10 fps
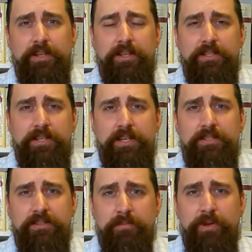This
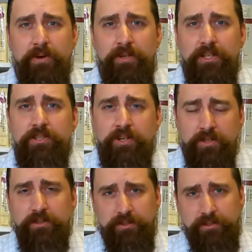isn't about
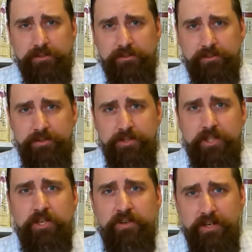eternal
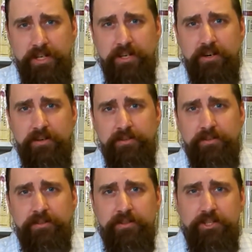security here.
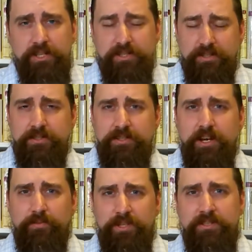Jesus has
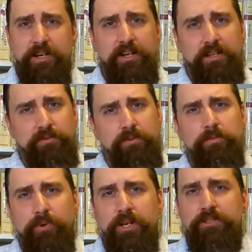done what he's done, and if you
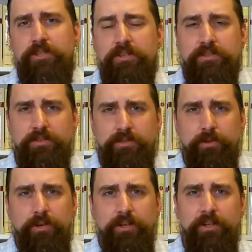embrace Jesus as
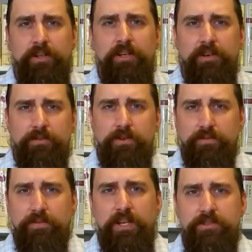Lord, you
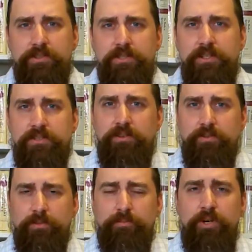confess your sins and
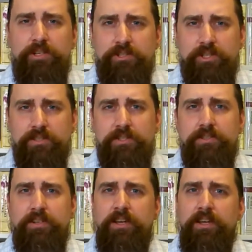you embrace
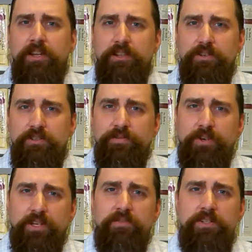Jesus, there is a
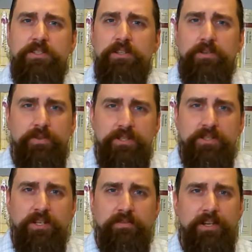forgiveness that you've
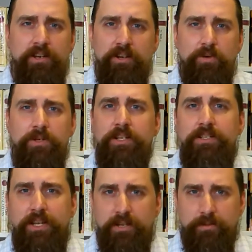received that no one can
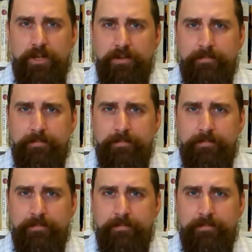take away.